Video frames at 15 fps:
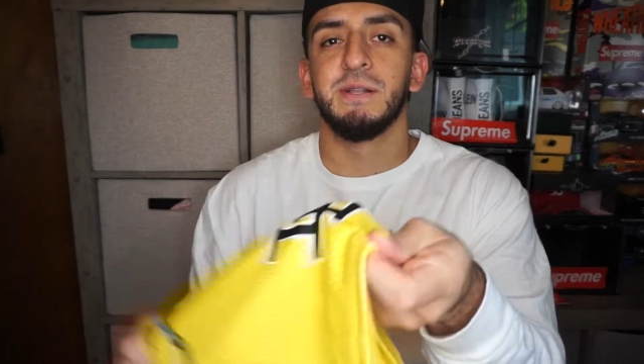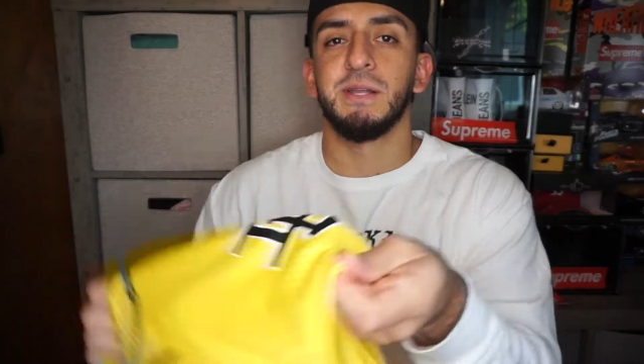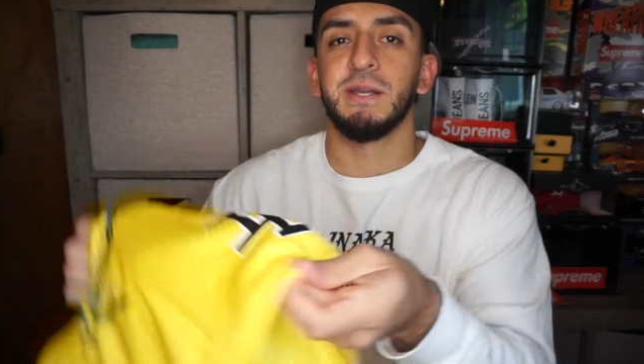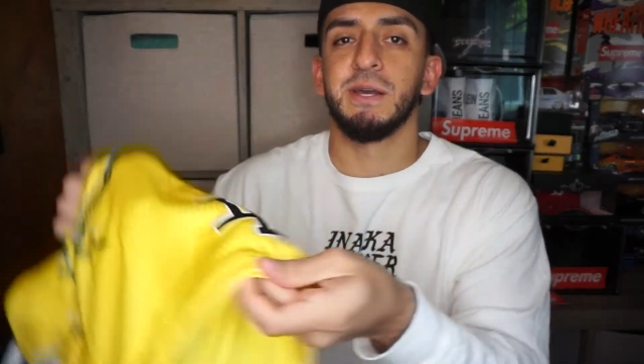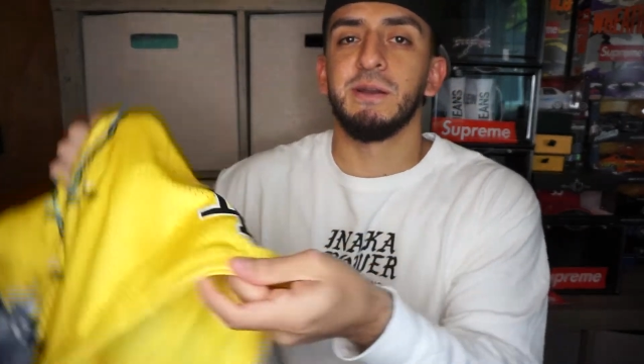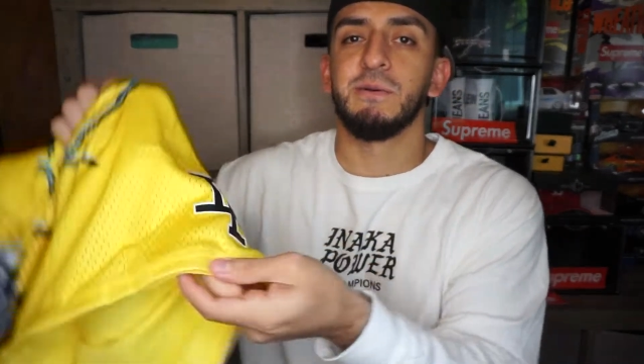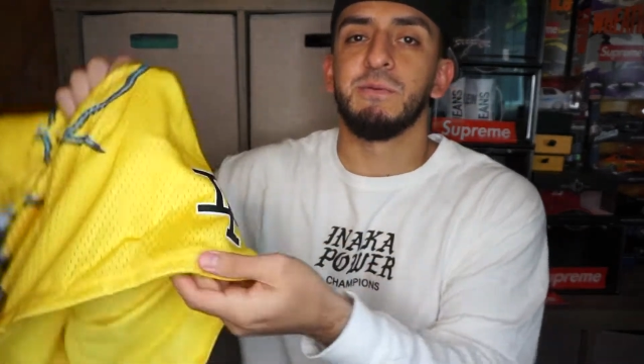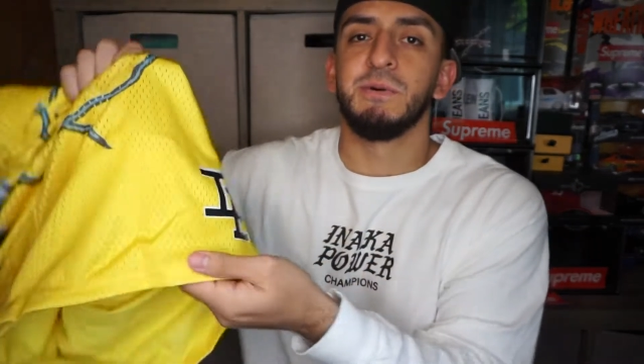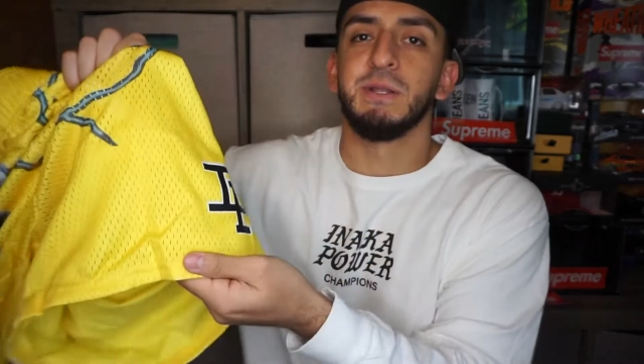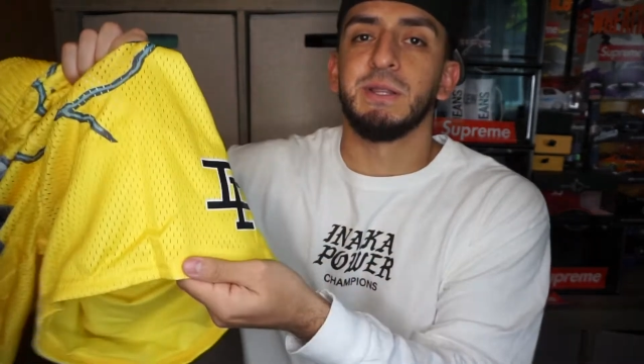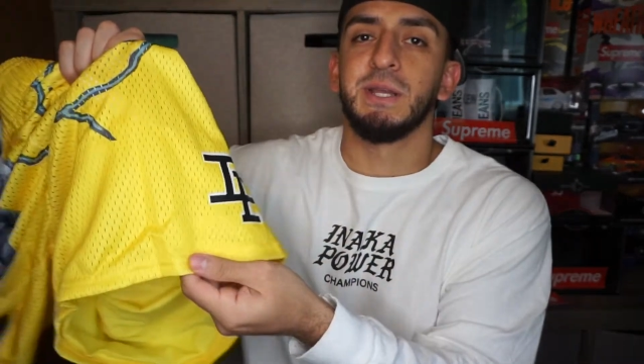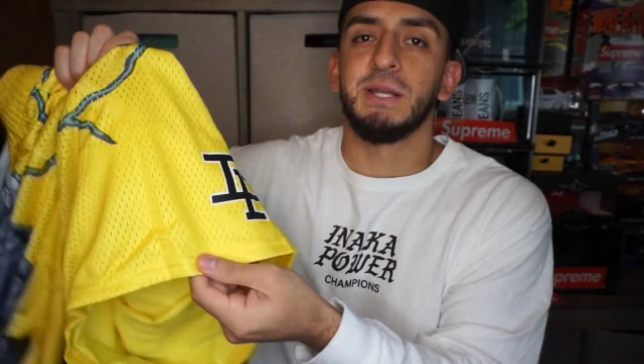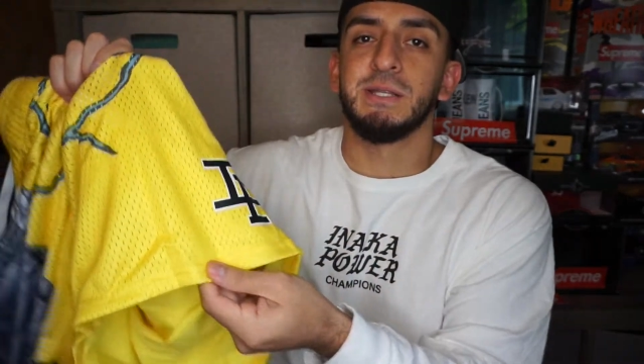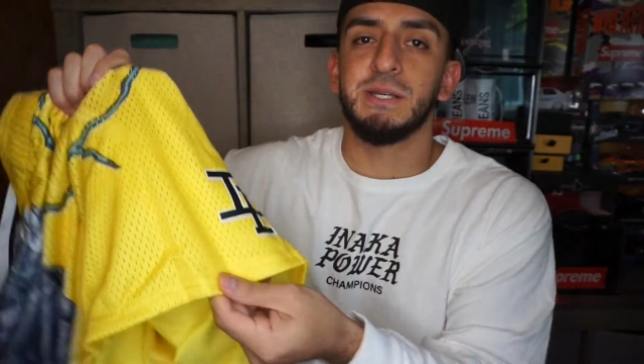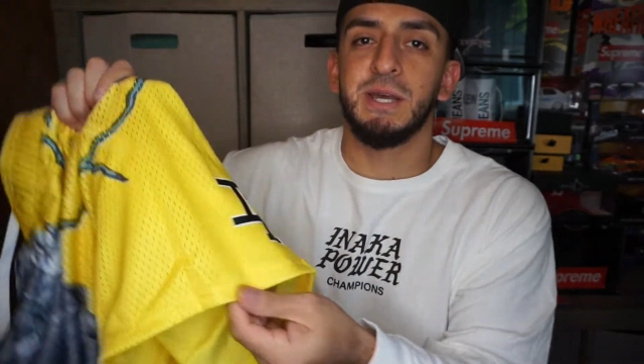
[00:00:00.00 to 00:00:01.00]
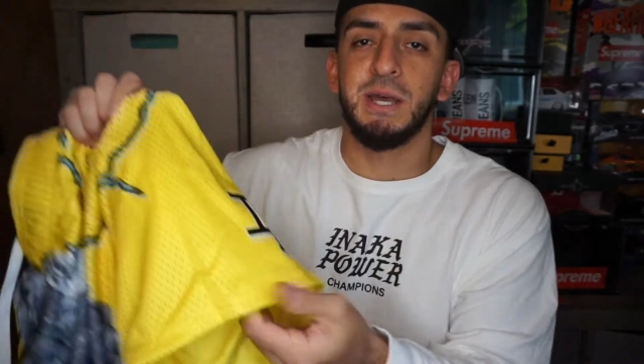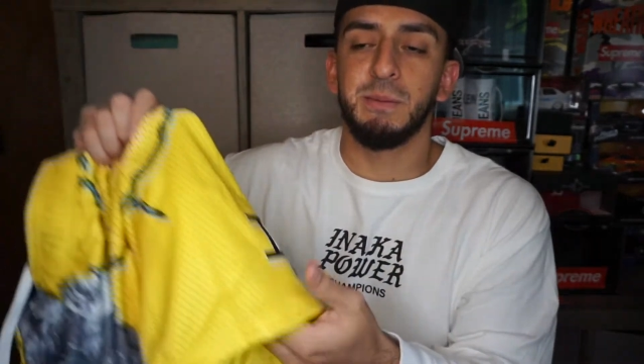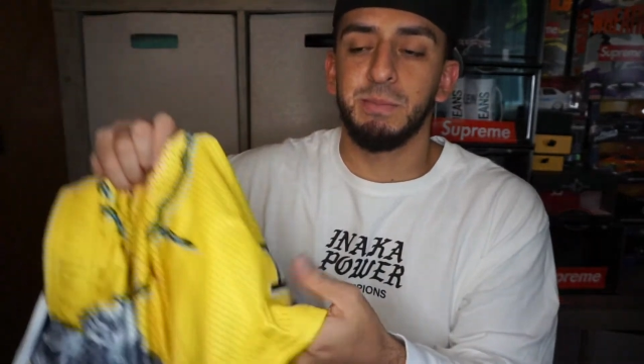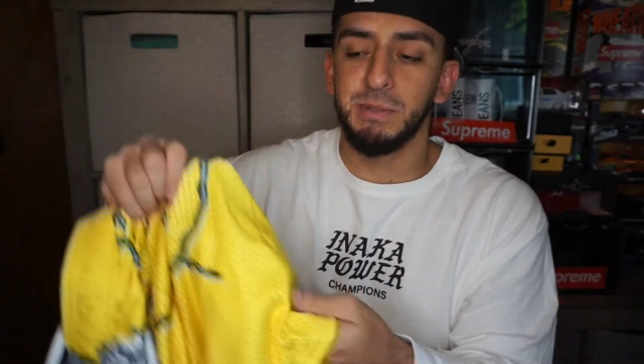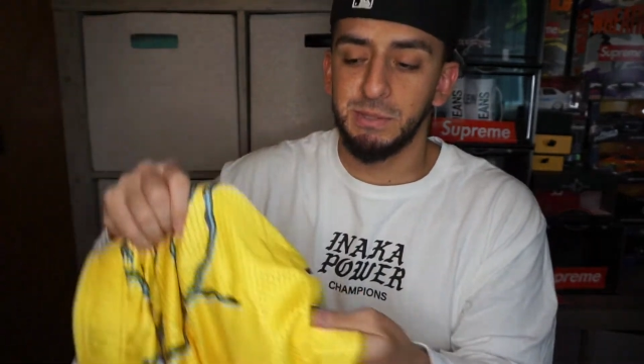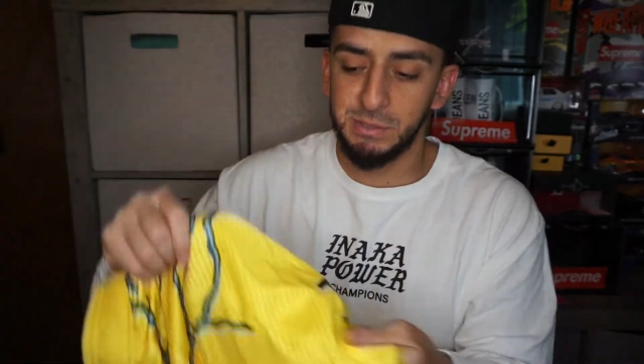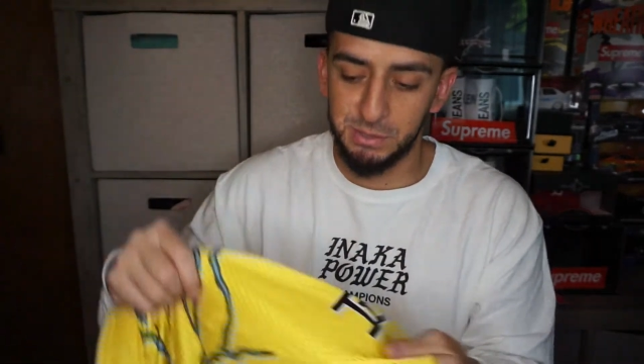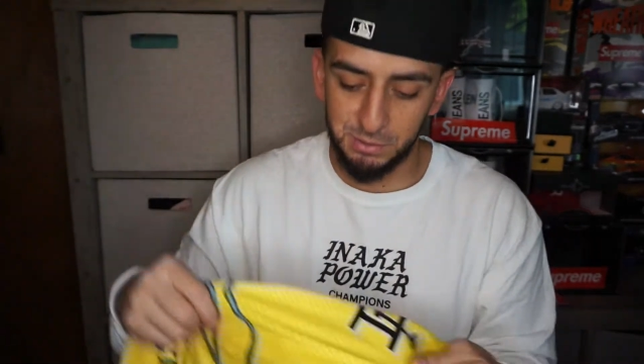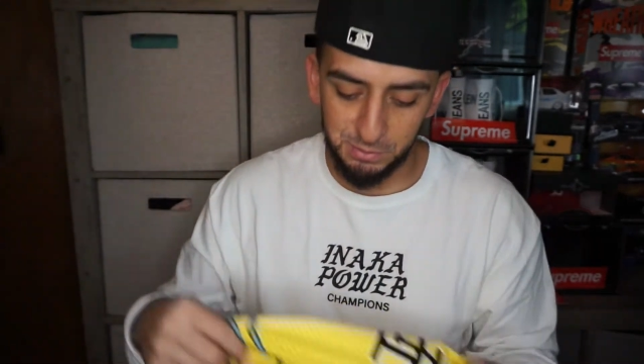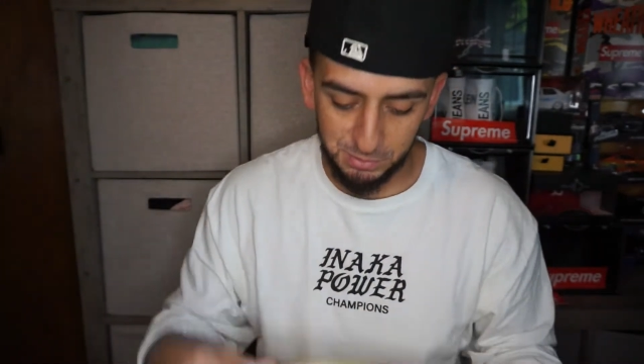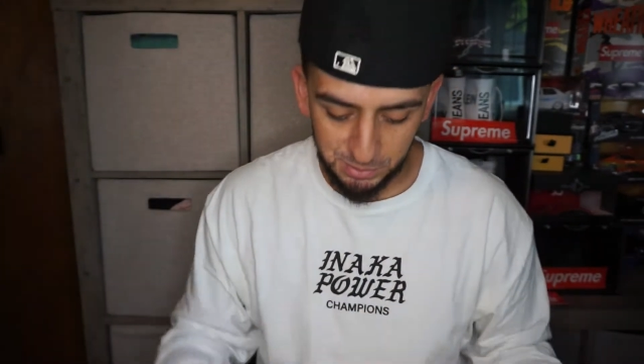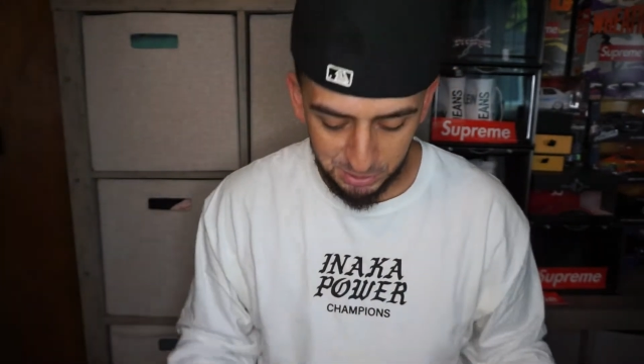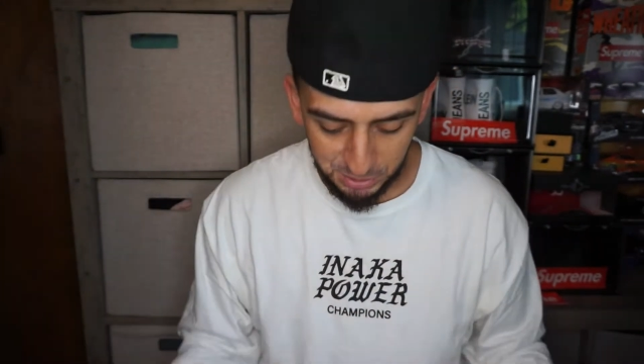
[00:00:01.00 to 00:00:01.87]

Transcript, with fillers: Like I don't want that to happen. So